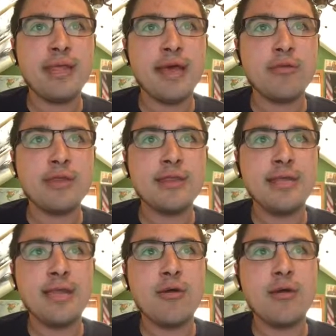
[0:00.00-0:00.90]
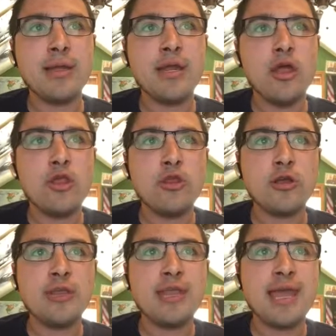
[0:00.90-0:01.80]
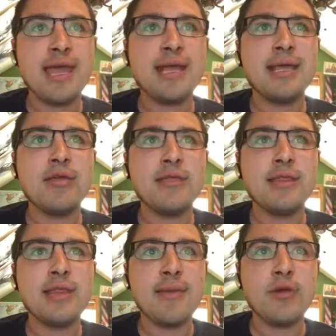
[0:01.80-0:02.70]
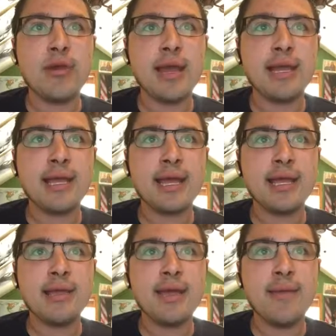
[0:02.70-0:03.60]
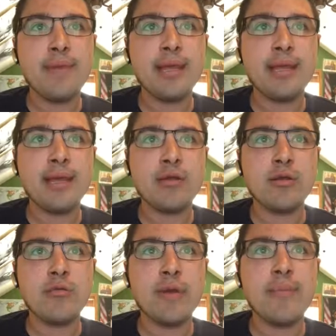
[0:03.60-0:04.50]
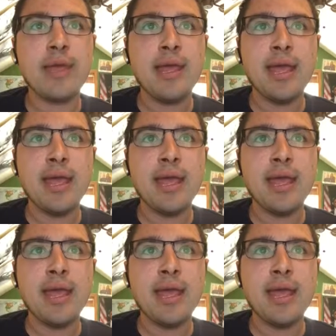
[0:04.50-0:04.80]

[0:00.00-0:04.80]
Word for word: House seat on Thursday accused Democratic incumbent Rep.